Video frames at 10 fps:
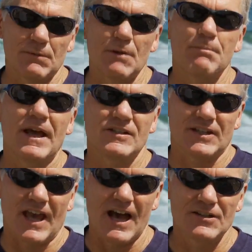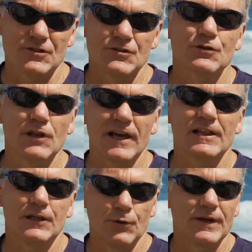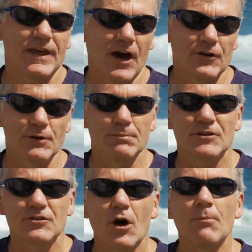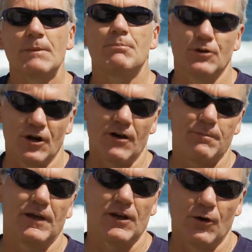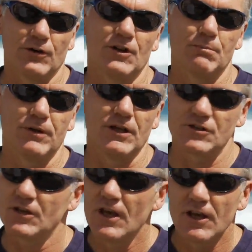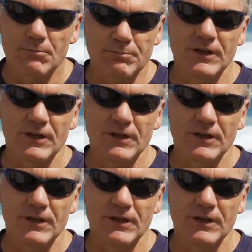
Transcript: some of the basic hazards you're likely to encounter, but don't be put off by going to the beach. The